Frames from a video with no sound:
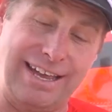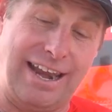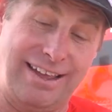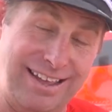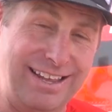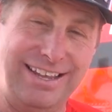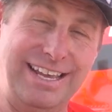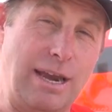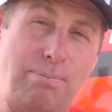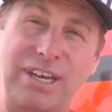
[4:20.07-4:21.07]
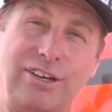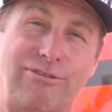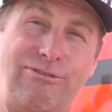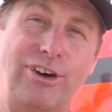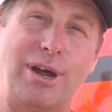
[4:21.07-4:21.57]
You gotta, you gotta pick your
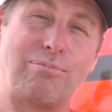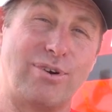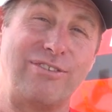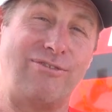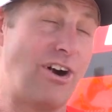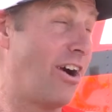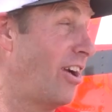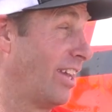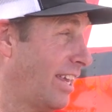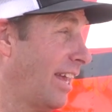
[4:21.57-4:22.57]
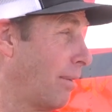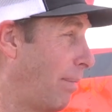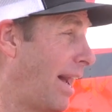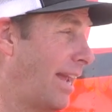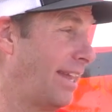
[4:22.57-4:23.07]
foot up pretty far to kick a
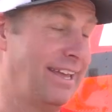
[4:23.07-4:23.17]
bike.